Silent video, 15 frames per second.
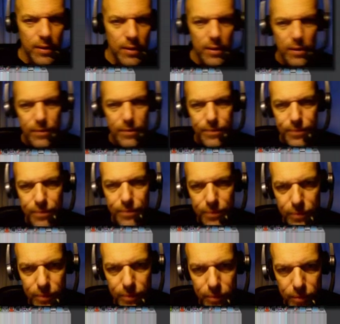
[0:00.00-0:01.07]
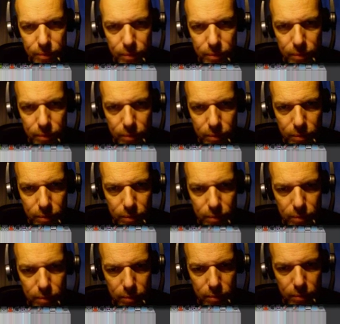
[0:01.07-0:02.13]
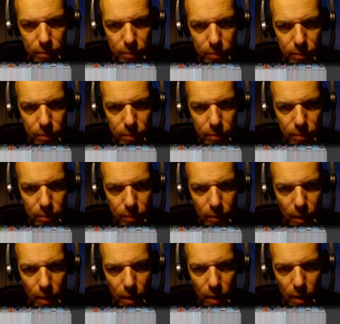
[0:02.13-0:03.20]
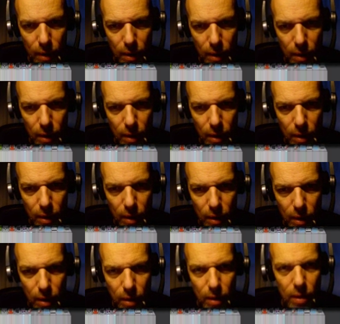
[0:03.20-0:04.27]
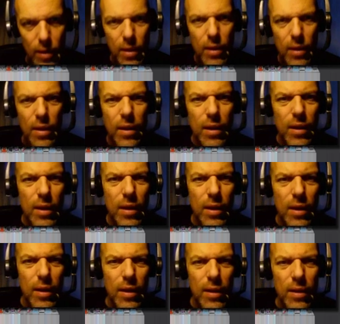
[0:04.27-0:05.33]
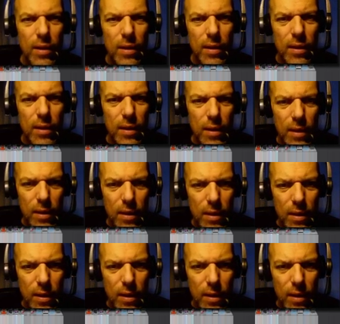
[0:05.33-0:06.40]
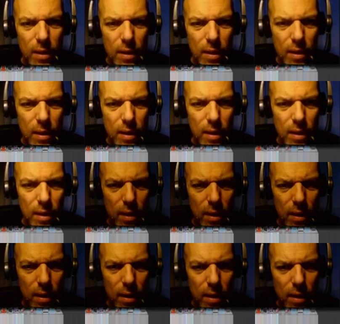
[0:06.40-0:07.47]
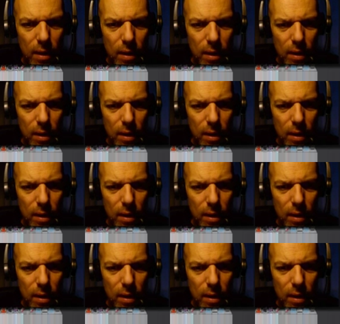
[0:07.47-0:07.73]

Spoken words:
[no speech]